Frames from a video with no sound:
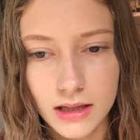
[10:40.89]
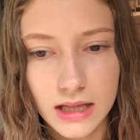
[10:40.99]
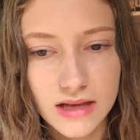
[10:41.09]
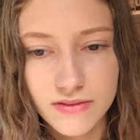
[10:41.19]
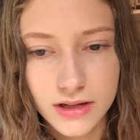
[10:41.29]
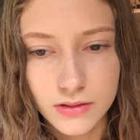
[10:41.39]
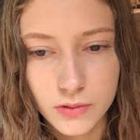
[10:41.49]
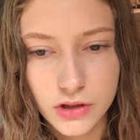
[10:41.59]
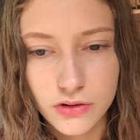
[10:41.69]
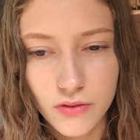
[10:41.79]
even
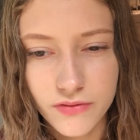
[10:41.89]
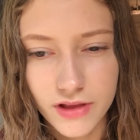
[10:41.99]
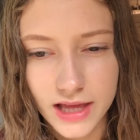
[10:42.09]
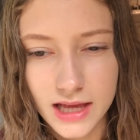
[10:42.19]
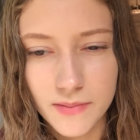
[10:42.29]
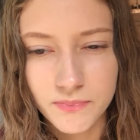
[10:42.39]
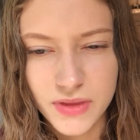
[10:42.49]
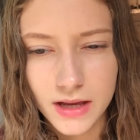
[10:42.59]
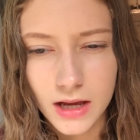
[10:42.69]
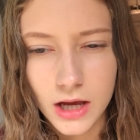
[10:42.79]
when you don't feel like it,
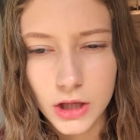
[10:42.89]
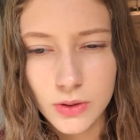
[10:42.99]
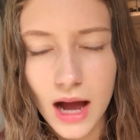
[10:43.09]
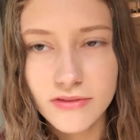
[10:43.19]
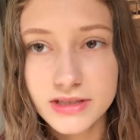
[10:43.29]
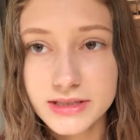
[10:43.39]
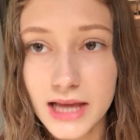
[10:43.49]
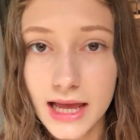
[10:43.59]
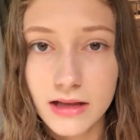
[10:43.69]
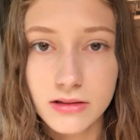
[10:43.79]
you have to
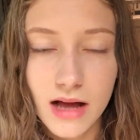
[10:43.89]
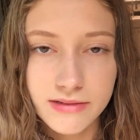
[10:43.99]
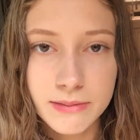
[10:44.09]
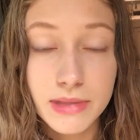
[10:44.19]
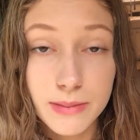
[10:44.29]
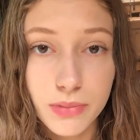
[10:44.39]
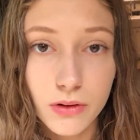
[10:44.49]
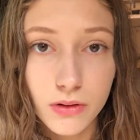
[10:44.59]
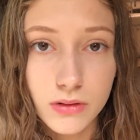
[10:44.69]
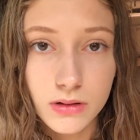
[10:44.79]
take loving
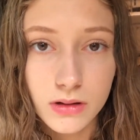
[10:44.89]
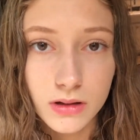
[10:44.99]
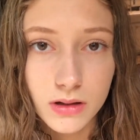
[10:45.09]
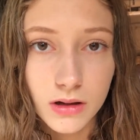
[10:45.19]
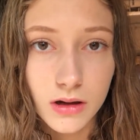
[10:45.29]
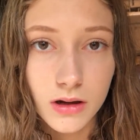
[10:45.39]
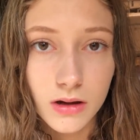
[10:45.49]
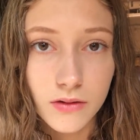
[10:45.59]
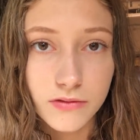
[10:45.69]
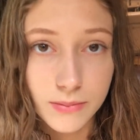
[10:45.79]
people
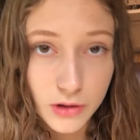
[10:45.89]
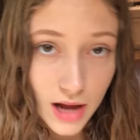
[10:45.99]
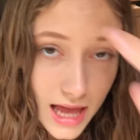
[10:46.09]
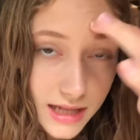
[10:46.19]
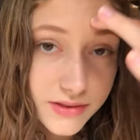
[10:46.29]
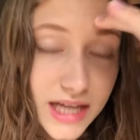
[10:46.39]
from your head.